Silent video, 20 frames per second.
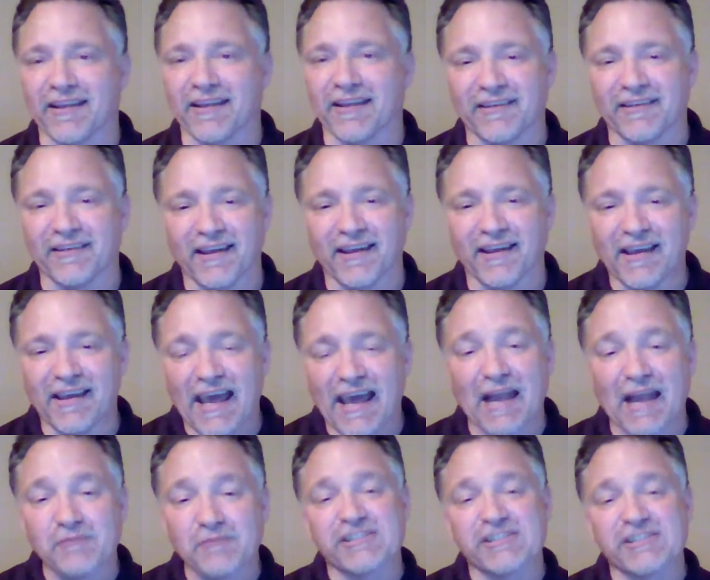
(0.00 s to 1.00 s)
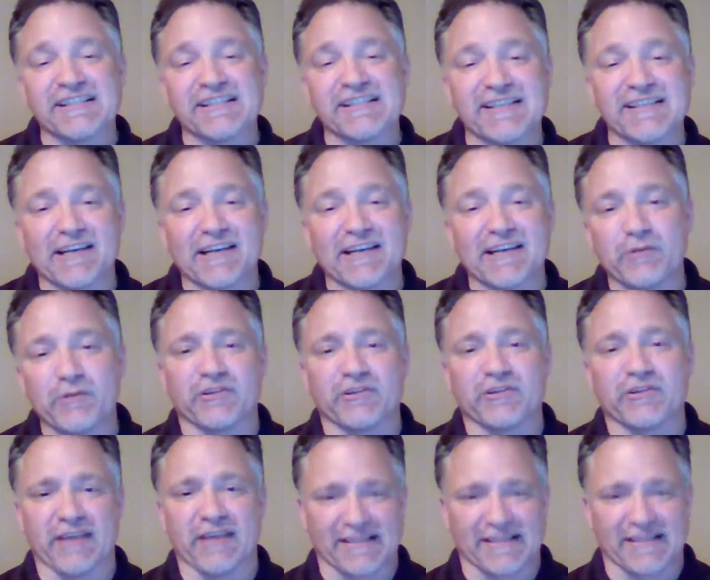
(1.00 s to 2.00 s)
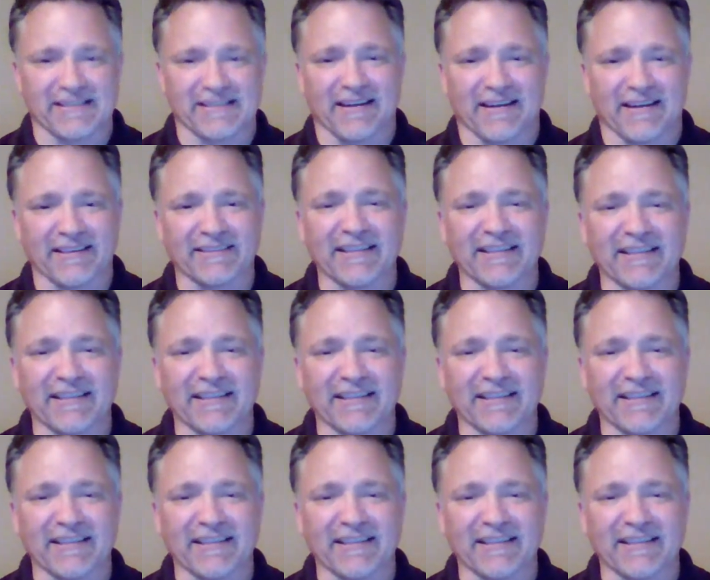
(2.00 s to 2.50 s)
And I'm just excited to be with you guys tonight.